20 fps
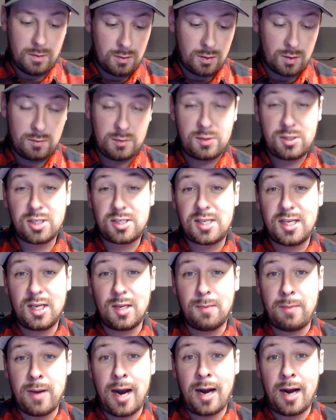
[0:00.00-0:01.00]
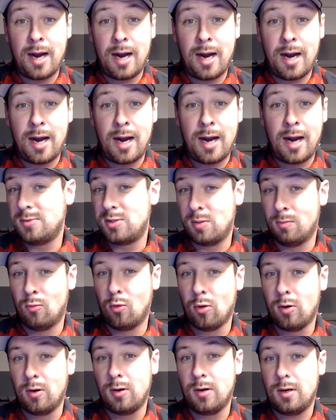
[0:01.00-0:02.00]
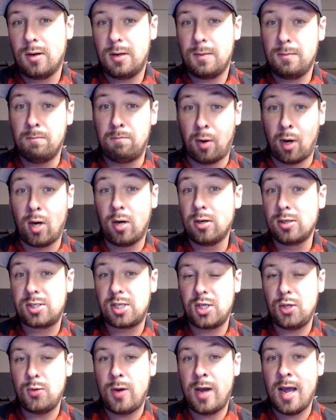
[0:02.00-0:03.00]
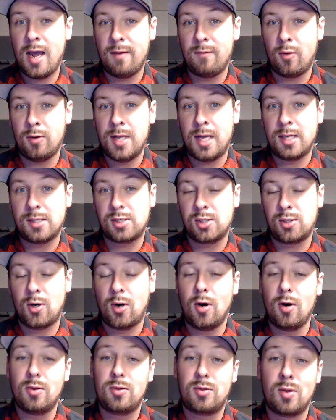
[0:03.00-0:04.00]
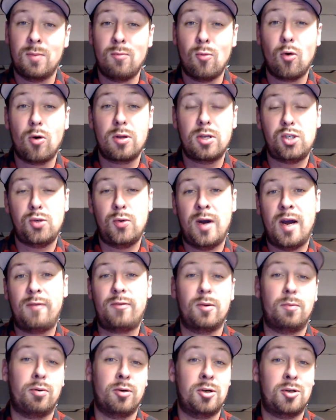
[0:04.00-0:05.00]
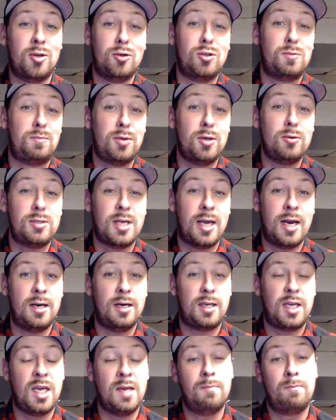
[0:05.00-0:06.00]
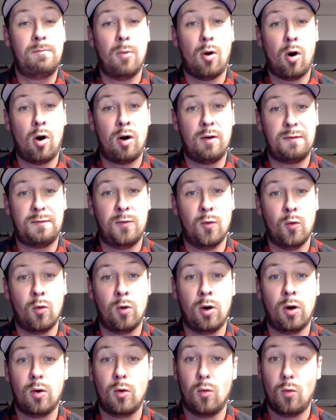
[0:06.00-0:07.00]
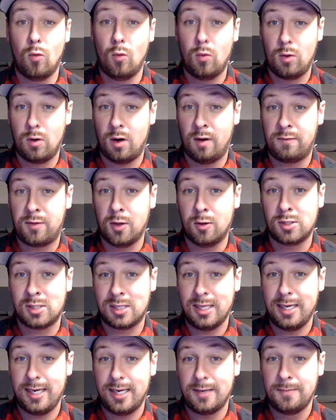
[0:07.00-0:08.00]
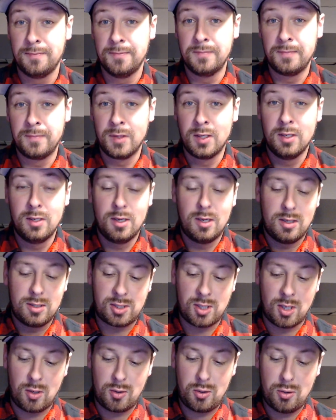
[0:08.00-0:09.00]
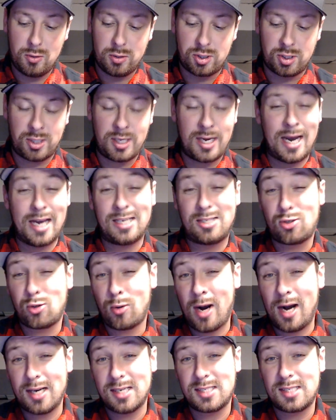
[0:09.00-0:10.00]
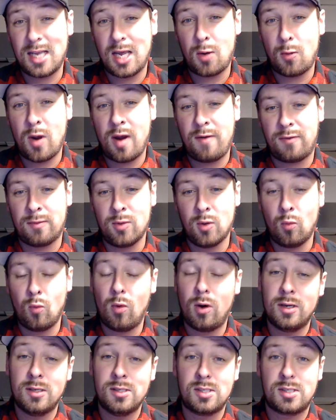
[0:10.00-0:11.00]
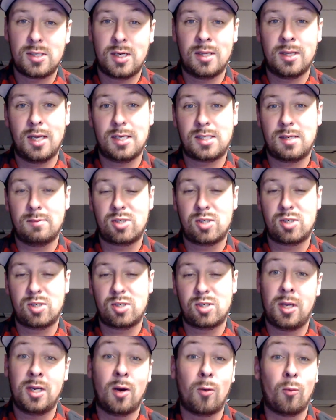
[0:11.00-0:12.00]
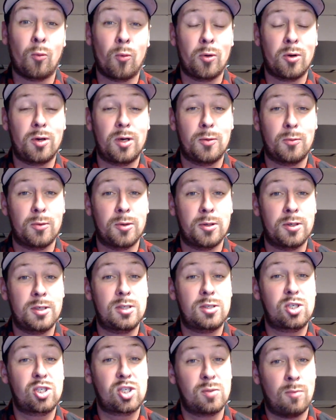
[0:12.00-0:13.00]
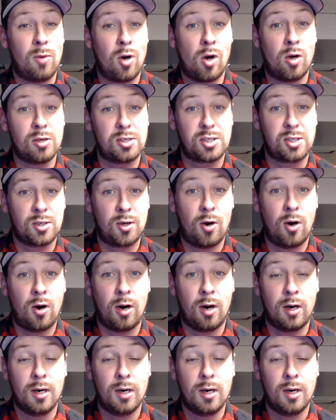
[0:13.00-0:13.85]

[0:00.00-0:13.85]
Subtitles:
Just think about it. The more burners that you have on that cigar, the more that you have to produce butane to keep all 4 of those lit. So usually I try to stay away from the 1s unless I'm smoking a really small cigar